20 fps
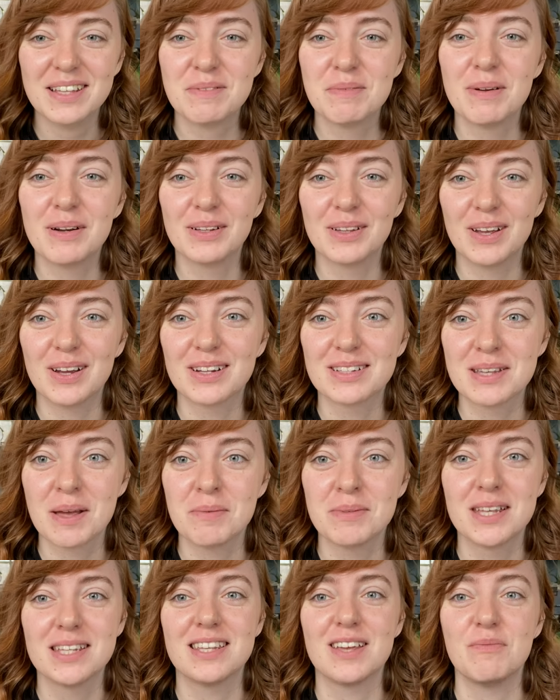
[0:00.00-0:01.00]
it's been a long
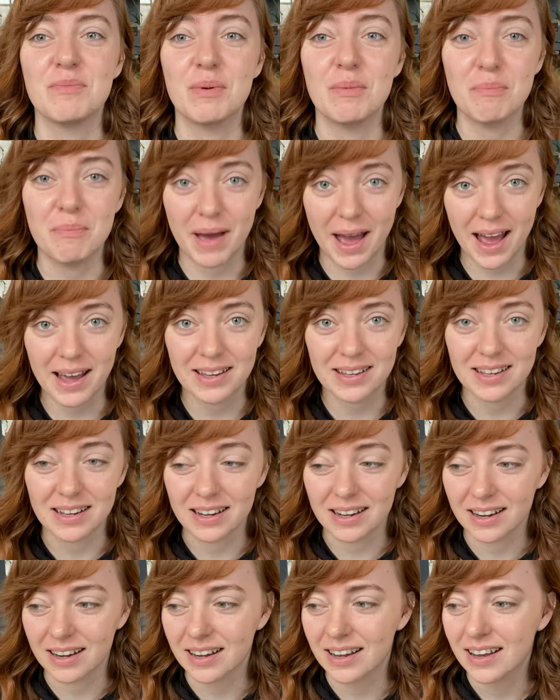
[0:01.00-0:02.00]
time since I've been back
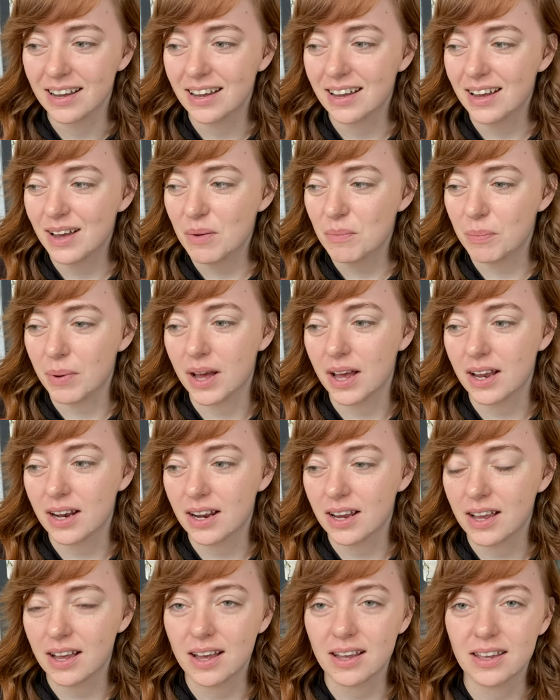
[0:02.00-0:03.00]
here, but
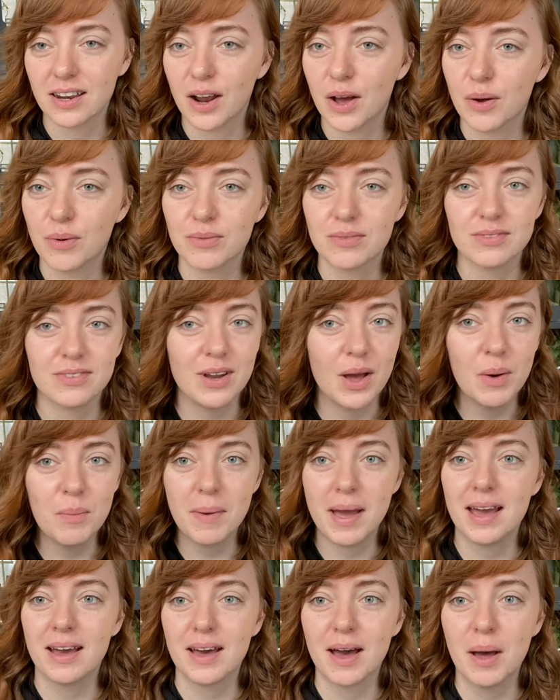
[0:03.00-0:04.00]
you know, no
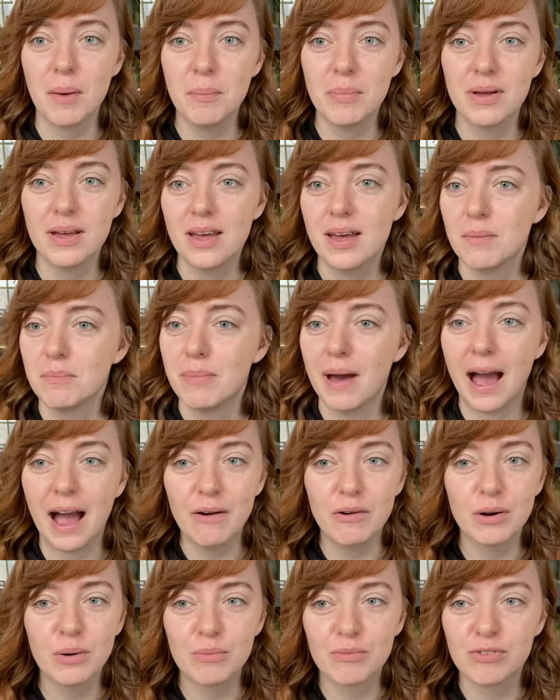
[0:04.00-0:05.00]
makeup,
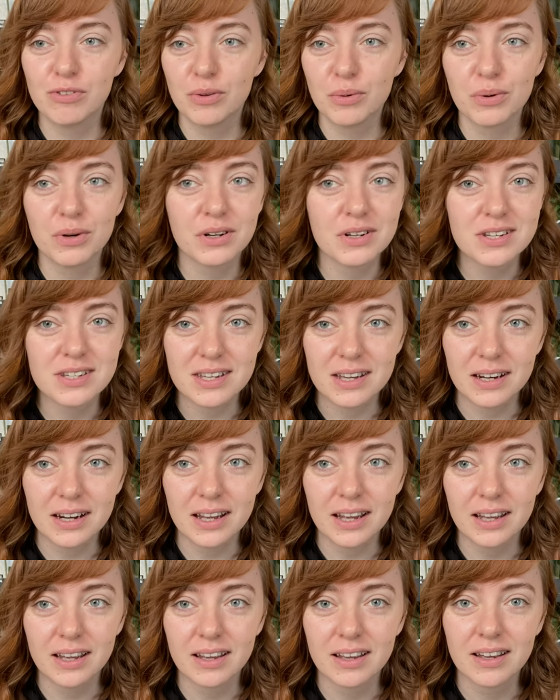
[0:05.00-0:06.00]
pet room floor
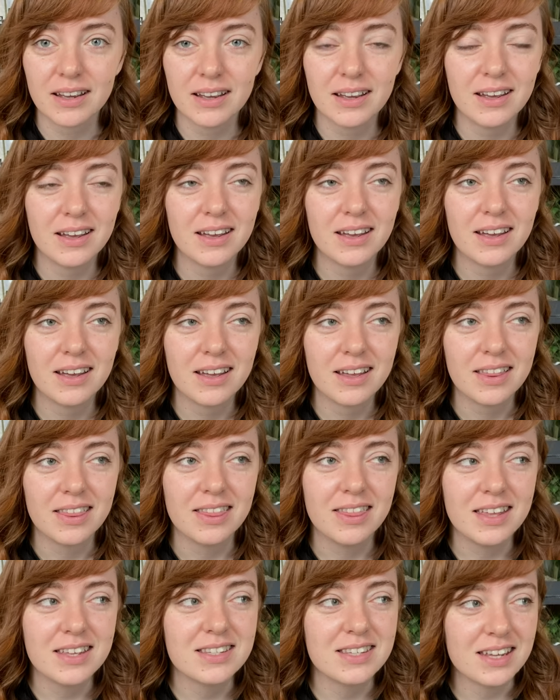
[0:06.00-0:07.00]
sitting.
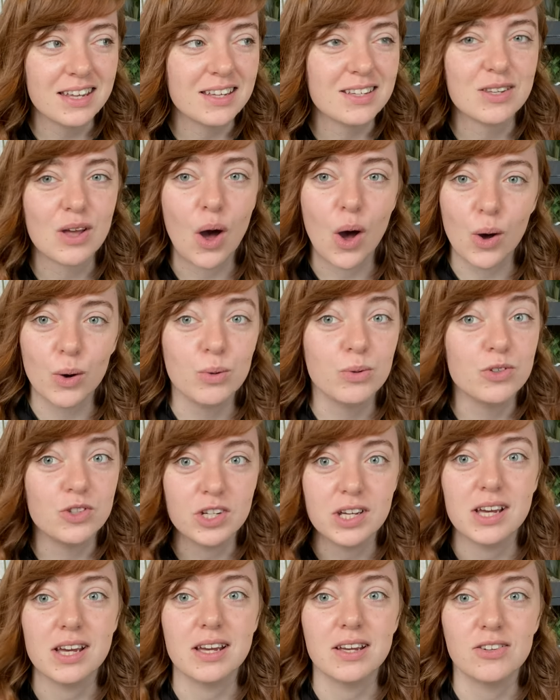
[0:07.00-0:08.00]
This is
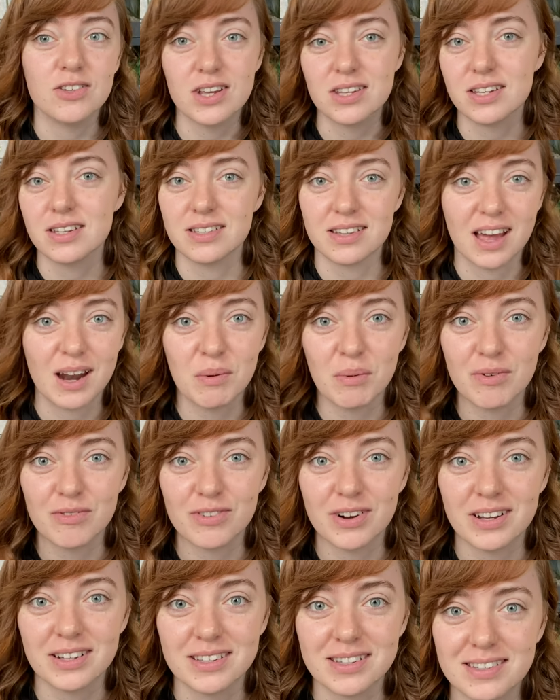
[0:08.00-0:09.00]
OG, Jessica's Animal
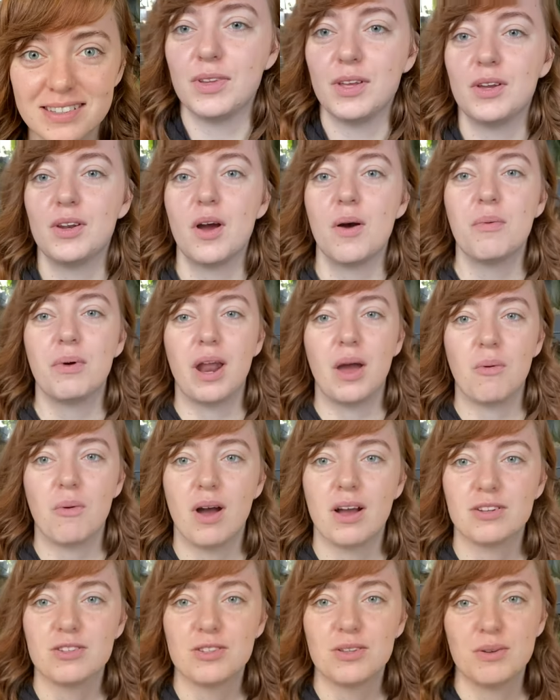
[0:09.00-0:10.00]
Friends. You know, when I
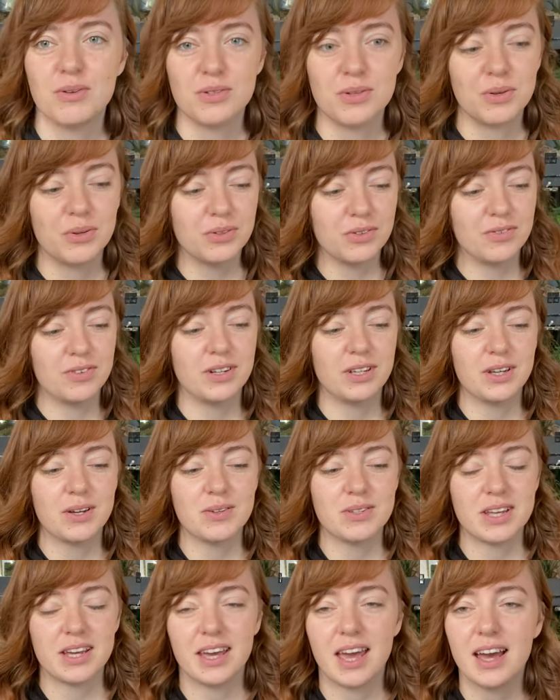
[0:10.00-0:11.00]
watch those old
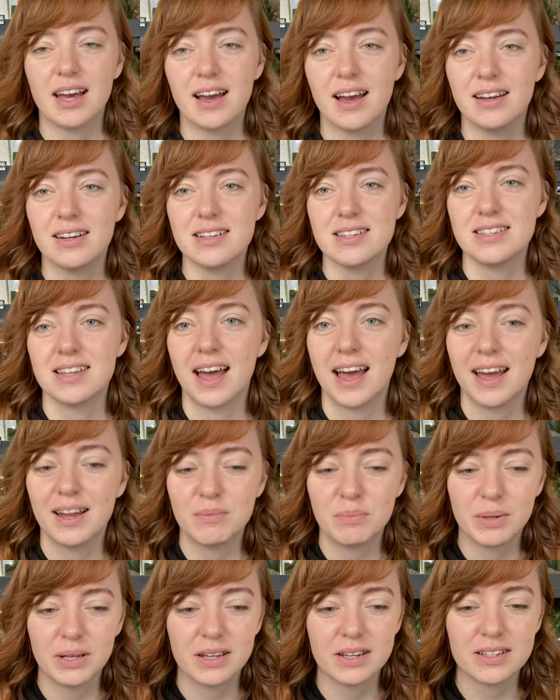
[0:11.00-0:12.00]
videos, I get kind of
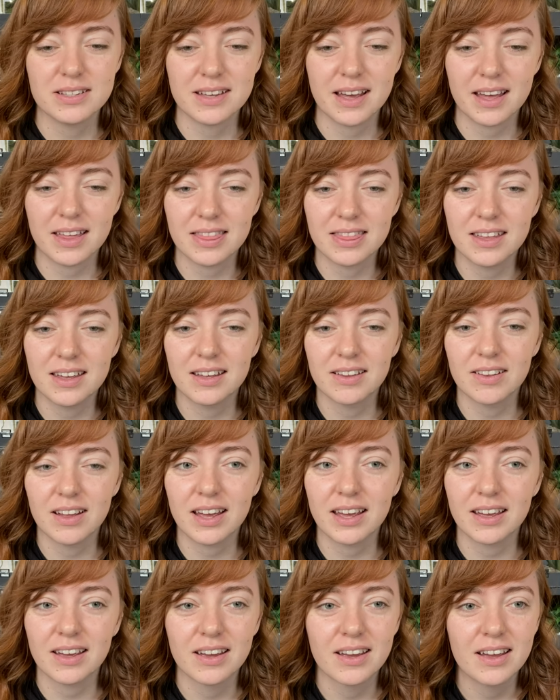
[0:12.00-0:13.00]
sad because I think
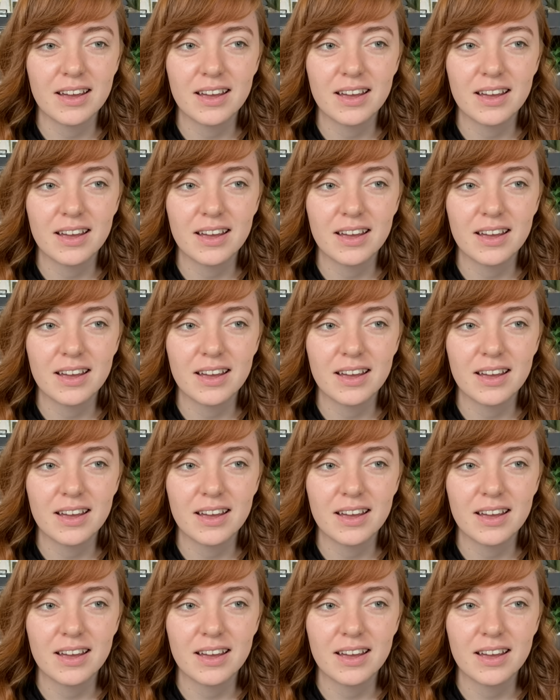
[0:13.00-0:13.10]
like,